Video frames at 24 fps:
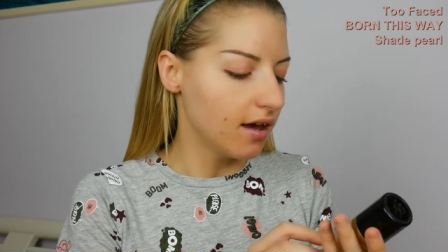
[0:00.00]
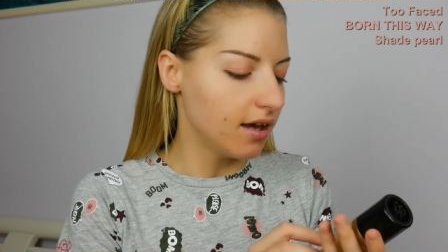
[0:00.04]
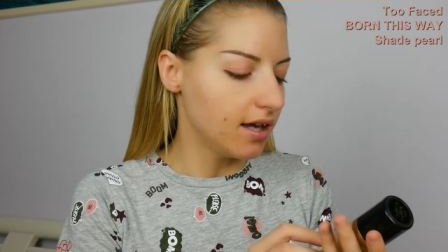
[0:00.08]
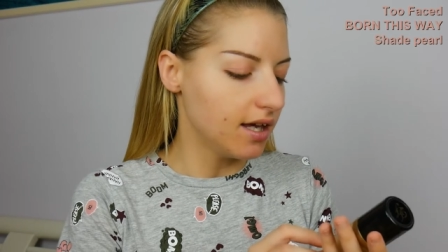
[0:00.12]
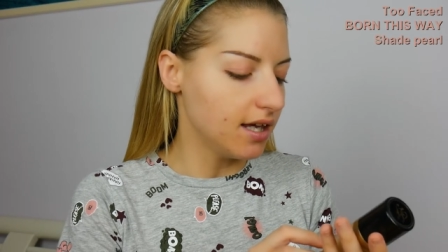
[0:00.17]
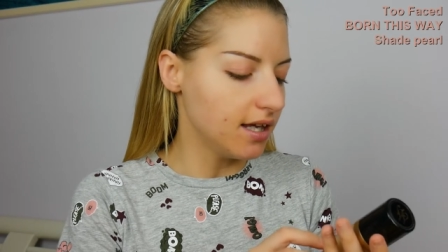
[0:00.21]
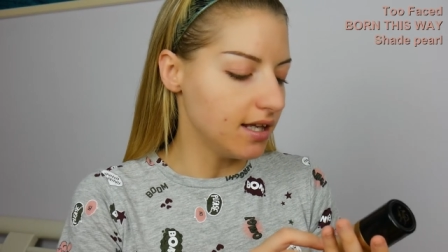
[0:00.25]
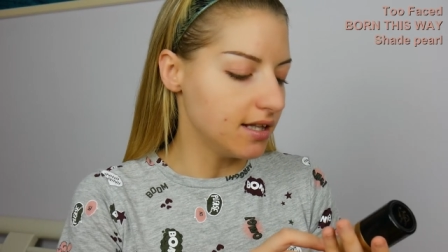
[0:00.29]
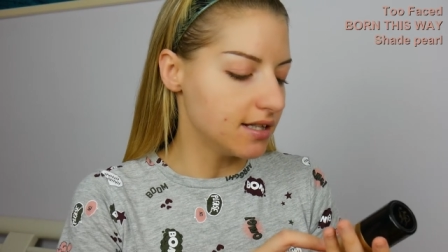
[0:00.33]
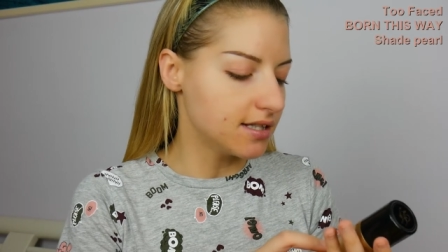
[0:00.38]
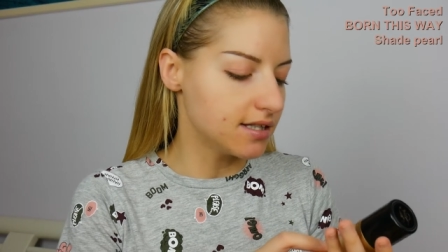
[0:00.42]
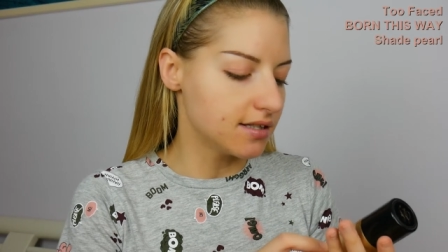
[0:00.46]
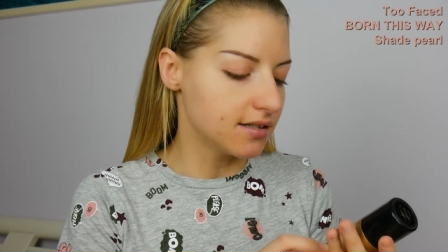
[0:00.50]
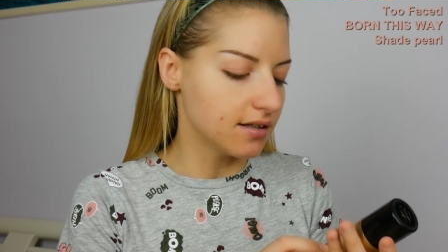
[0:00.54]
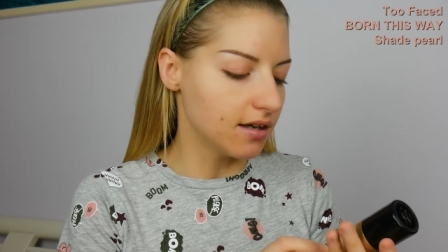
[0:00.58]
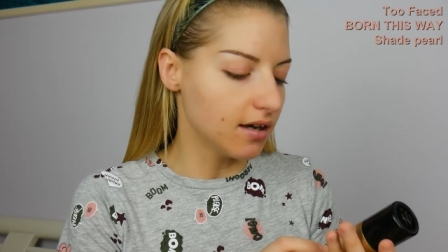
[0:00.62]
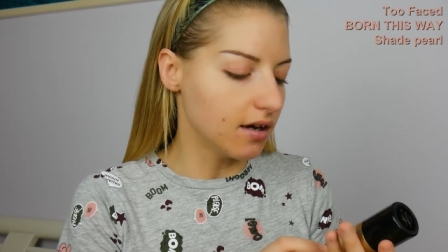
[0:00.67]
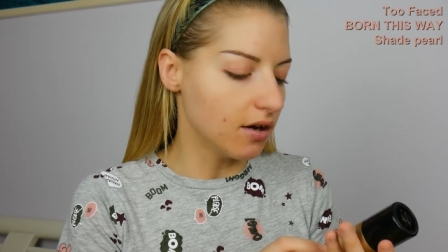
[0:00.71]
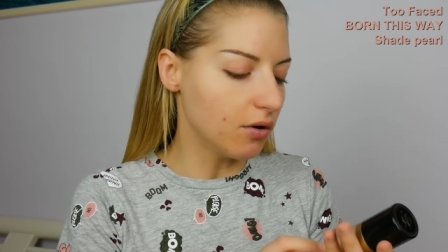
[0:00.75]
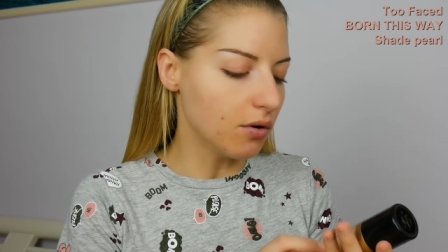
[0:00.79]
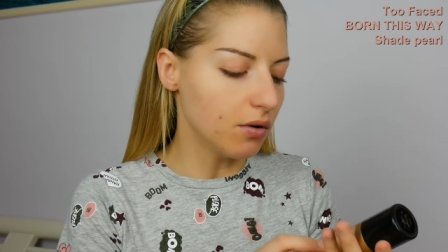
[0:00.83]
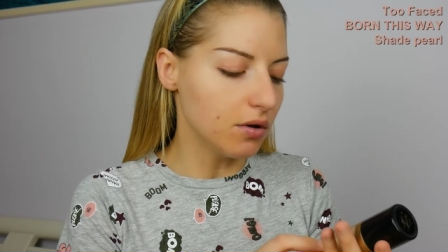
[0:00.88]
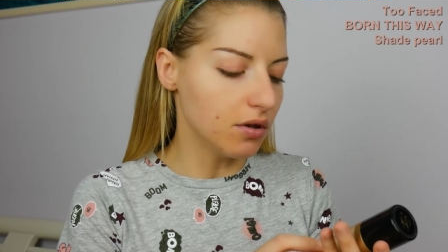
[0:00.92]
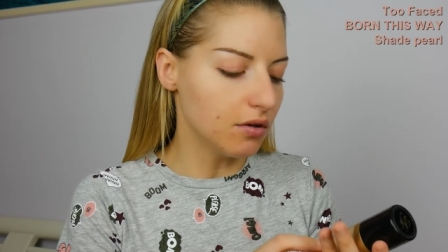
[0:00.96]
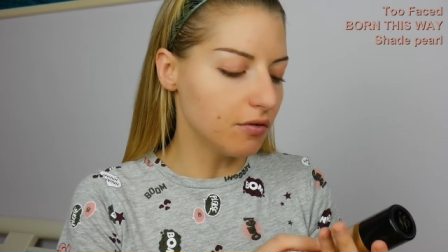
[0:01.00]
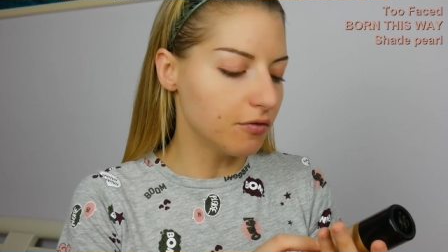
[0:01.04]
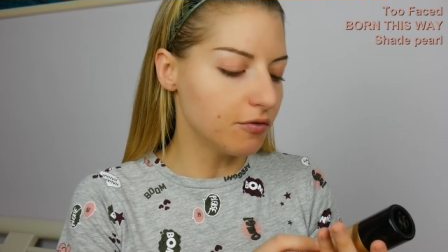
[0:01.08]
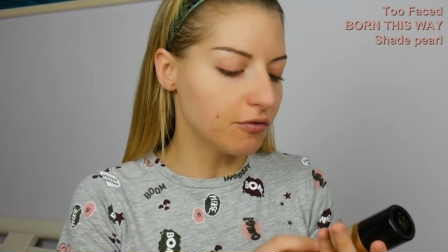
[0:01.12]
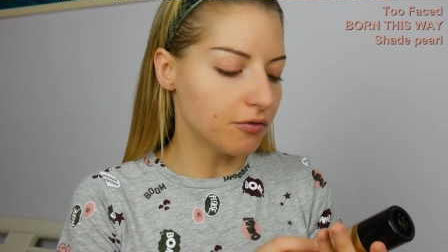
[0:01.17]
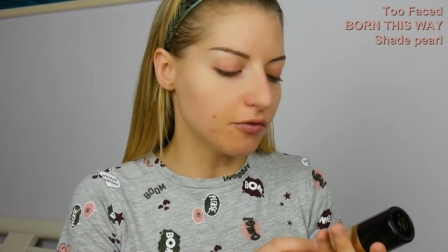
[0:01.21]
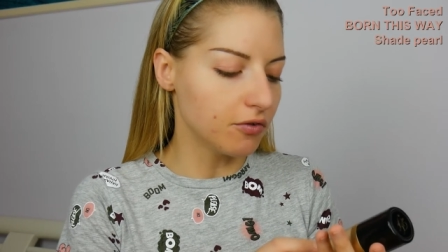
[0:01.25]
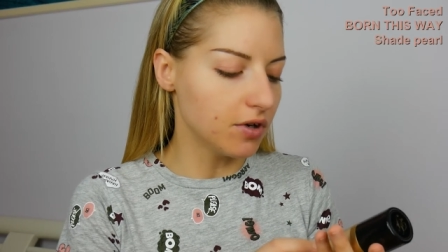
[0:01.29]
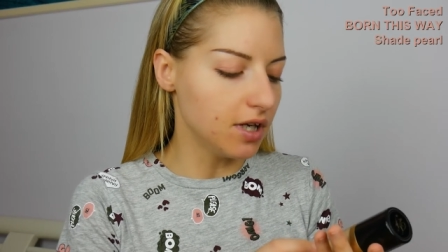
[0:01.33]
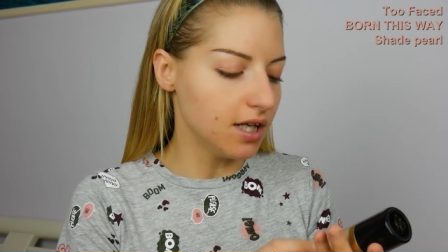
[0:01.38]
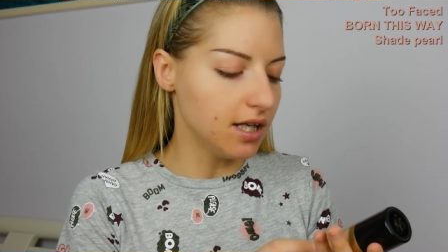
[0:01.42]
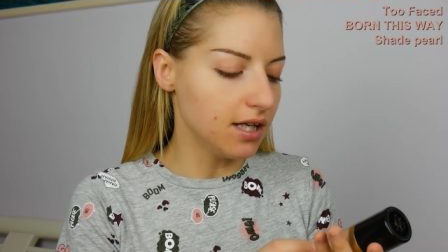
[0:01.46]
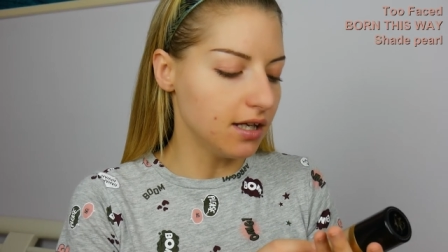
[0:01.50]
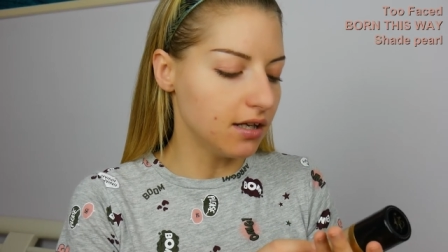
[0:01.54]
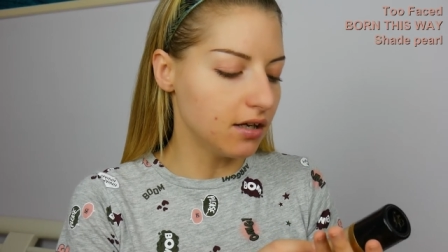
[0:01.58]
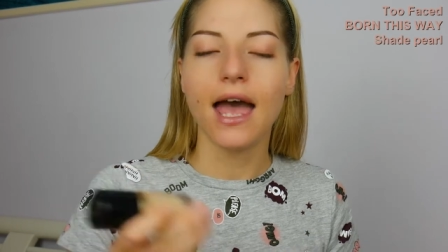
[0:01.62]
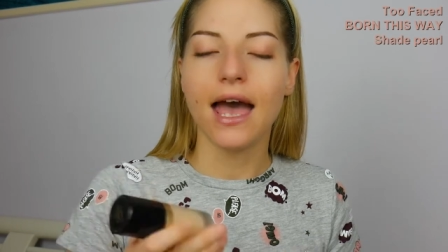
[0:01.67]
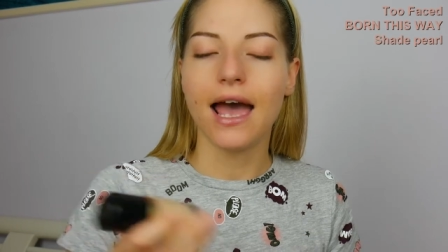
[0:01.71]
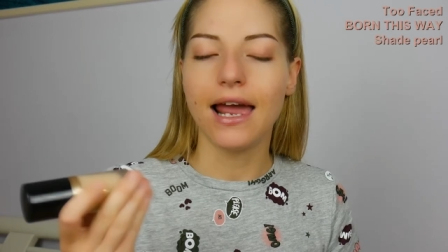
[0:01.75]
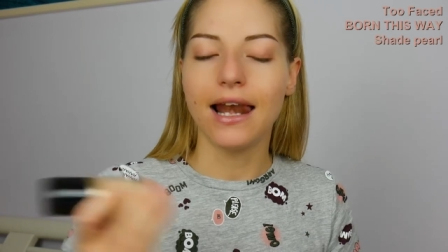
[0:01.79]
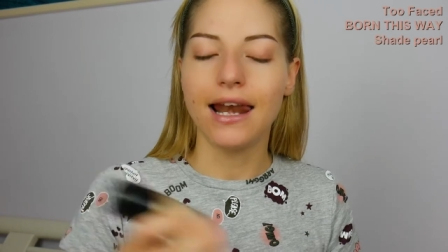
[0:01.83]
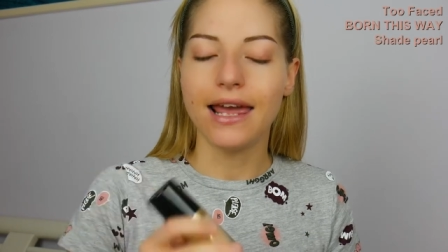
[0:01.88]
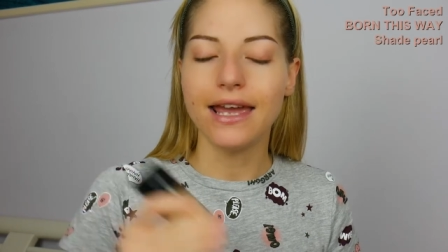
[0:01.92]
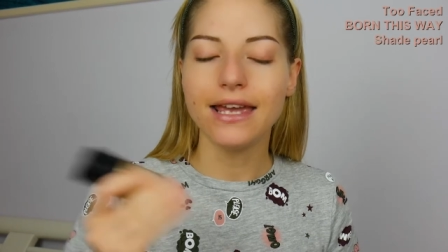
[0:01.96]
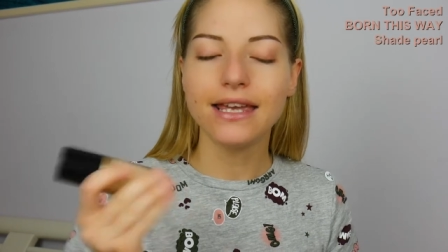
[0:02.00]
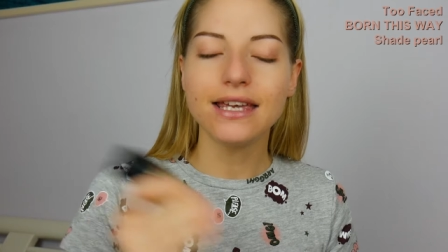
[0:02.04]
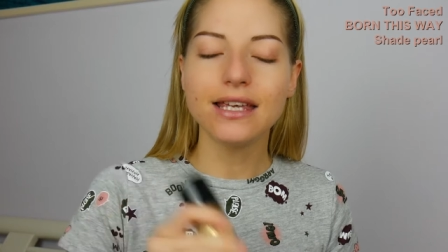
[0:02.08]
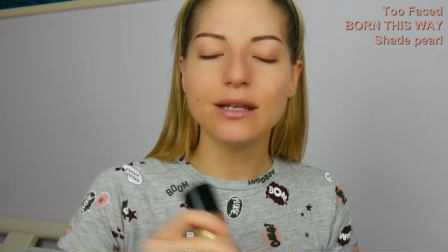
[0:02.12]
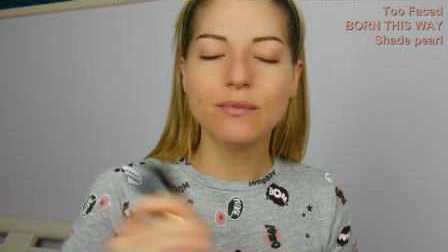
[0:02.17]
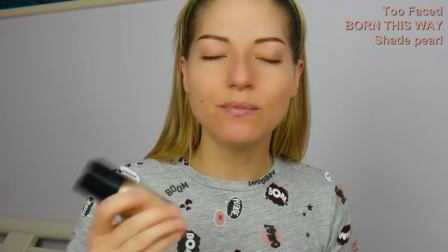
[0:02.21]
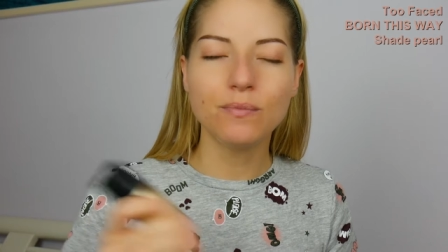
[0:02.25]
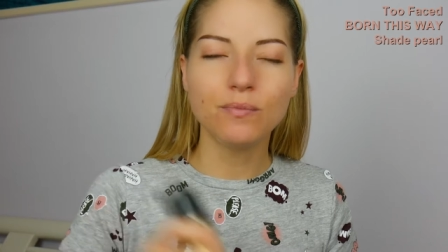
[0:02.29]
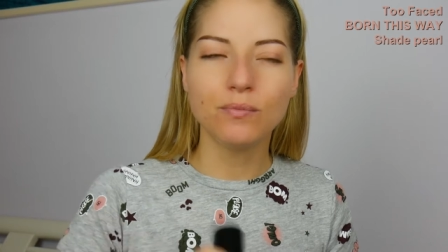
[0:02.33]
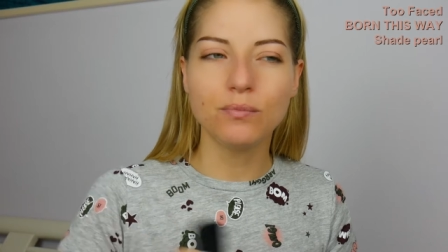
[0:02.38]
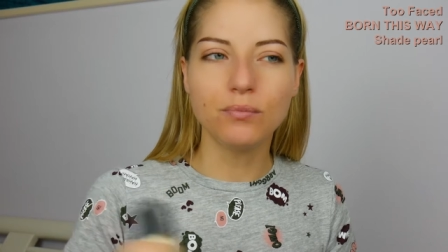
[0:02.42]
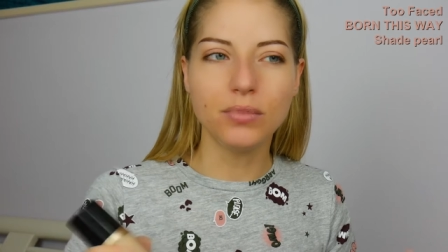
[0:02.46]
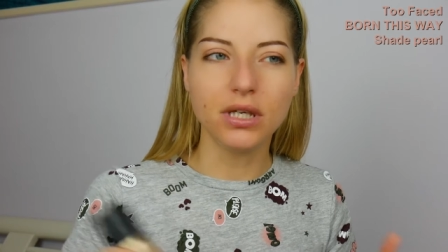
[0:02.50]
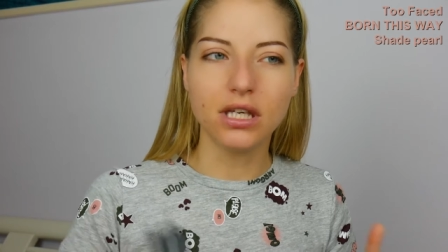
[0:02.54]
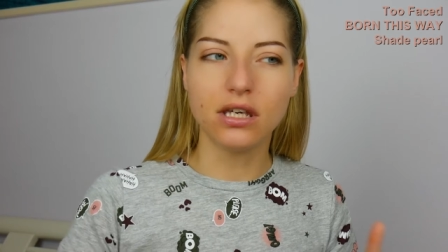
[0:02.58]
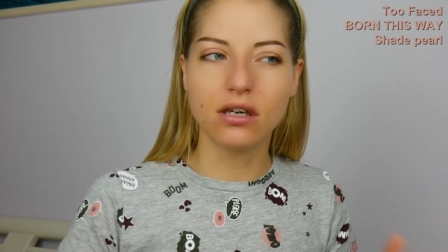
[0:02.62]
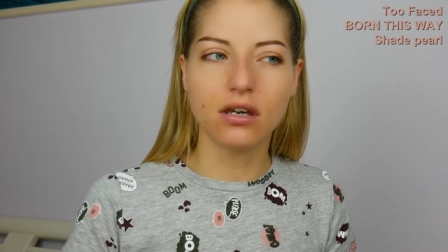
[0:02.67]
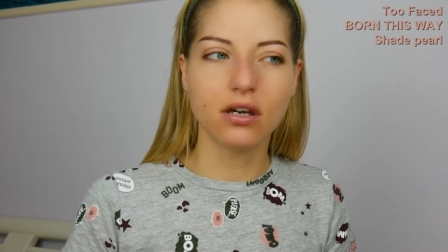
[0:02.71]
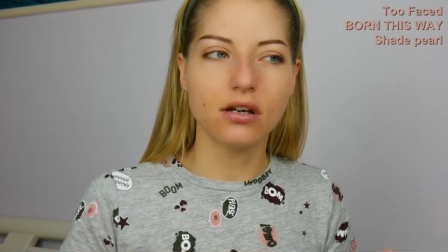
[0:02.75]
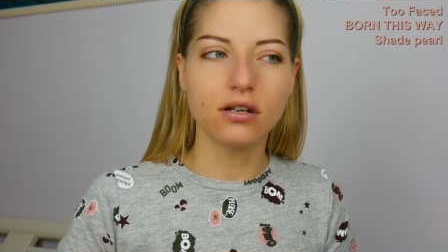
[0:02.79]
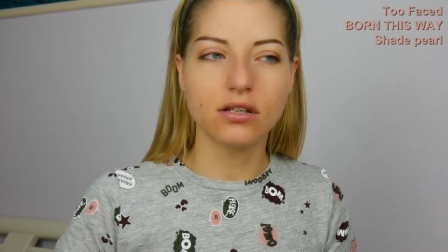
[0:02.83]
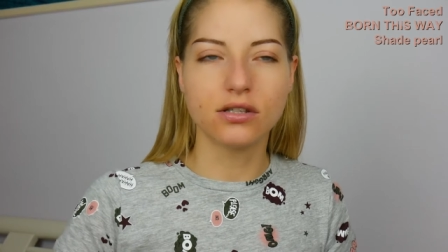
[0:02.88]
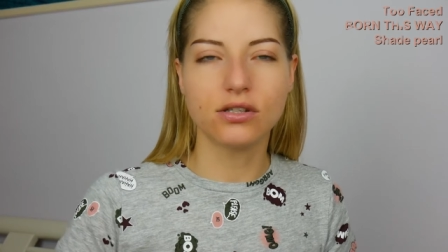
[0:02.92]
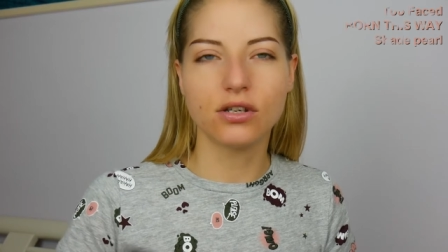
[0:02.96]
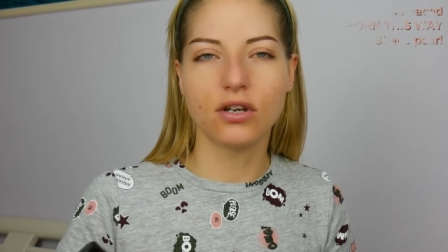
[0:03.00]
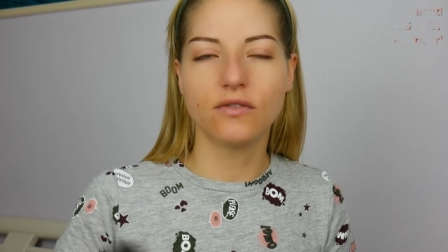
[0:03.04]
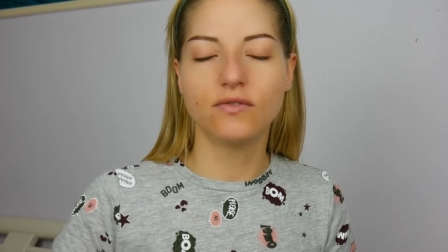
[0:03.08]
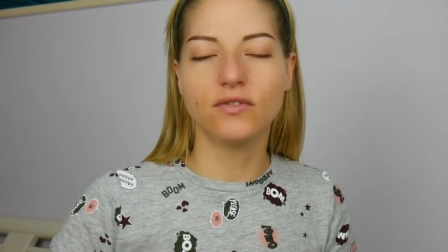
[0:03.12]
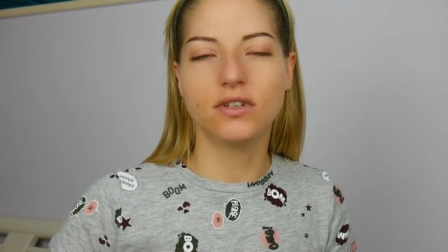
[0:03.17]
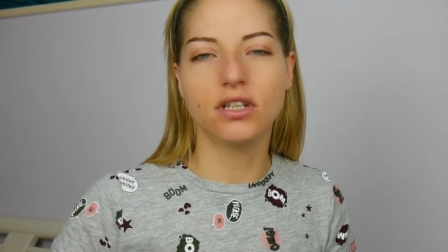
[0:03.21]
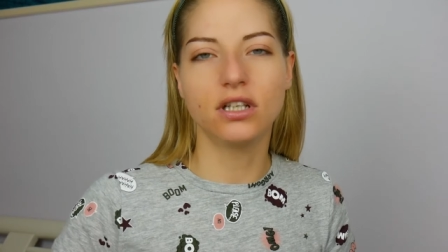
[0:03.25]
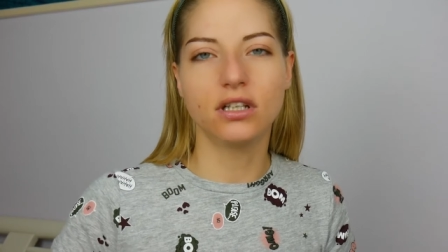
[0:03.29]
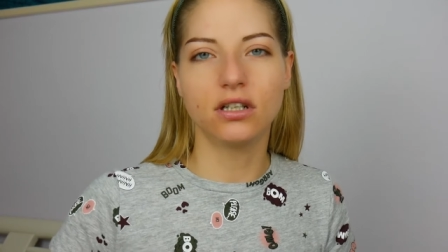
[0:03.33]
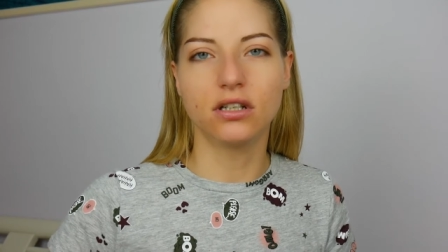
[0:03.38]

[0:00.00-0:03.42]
It's uh, oil-free. I like it because of the